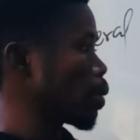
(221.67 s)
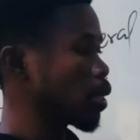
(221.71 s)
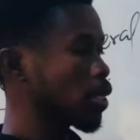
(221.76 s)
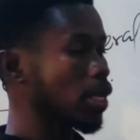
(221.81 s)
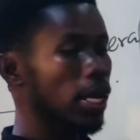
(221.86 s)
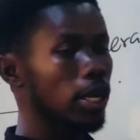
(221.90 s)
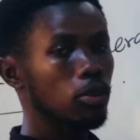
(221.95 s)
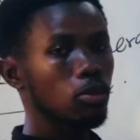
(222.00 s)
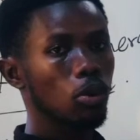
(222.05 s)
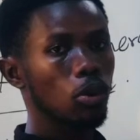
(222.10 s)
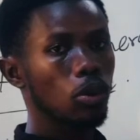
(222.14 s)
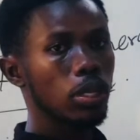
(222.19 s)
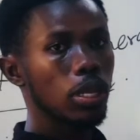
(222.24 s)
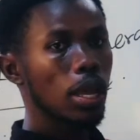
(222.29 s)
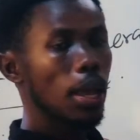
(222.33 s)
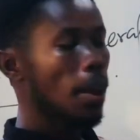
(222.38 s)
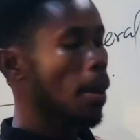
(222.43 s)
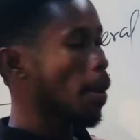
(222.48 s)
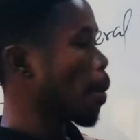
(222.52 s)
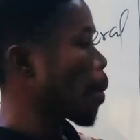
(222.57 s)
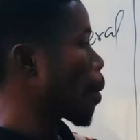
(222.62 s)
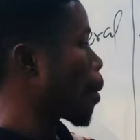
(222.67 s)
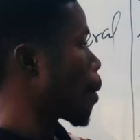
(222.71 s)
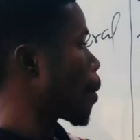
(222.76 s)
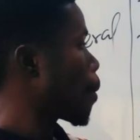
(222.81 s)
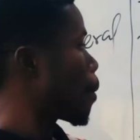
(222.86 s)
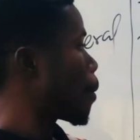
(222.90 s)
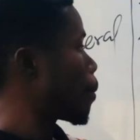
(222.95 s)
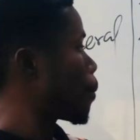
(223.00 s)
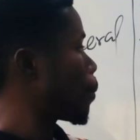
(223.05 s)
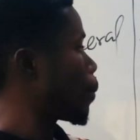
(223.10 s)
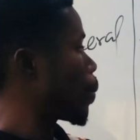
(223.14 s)
it as what?
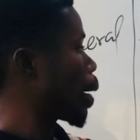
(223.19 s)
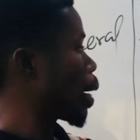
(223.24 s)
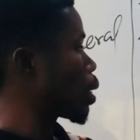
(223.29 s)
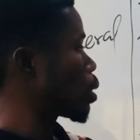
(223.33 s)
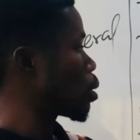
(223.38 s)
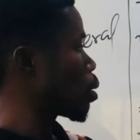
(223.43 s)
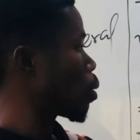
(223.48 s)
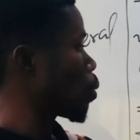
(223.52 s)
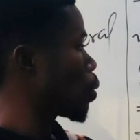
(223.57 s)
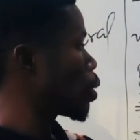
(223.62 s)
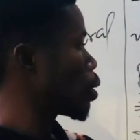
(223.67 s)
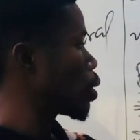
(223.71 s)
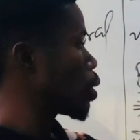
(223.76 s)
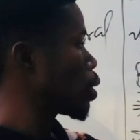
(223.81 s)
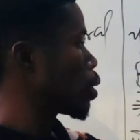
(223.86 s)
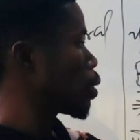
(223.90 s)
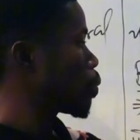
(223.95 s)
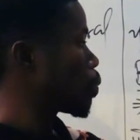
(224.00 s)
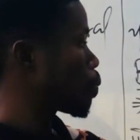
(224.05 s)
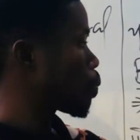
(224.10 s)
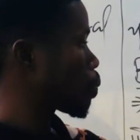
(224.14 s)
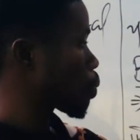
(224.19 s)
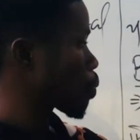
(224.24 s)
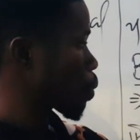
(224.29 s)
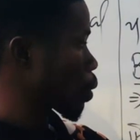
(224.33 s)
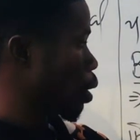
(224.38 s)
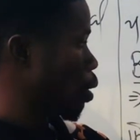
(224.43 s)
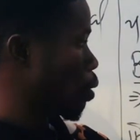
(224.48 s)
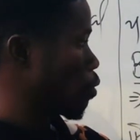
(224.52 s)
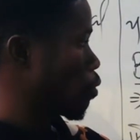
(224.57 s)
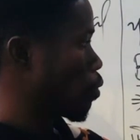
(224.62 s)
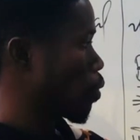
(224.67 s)
Boundary
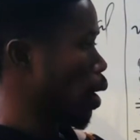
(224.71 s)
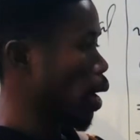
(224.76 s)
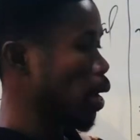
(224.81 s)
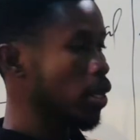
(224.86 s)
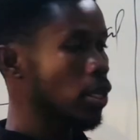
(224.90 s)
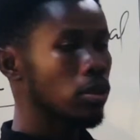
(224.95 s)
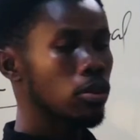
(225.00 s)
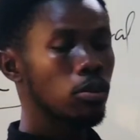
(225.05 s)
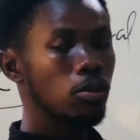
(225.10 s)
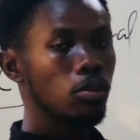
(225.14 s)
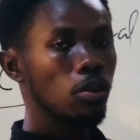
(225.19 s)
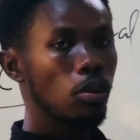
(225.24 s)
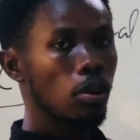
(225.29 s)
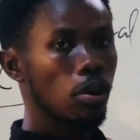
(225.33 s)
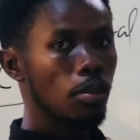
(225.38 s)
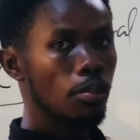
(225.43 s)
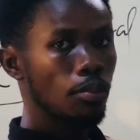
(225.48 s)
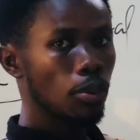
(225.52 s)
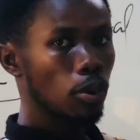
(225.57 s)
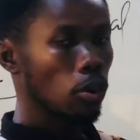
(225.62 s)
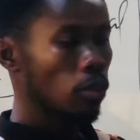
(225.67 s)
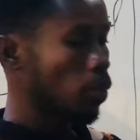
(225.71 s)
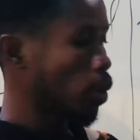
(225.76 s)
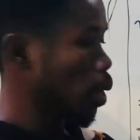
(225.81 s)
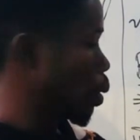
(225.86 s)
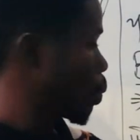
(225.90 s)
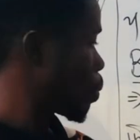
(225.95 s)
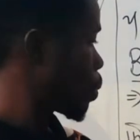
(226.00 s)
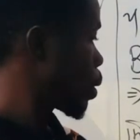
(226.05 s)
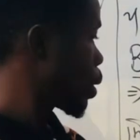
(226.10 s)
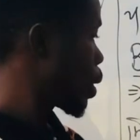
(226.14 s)
value problem.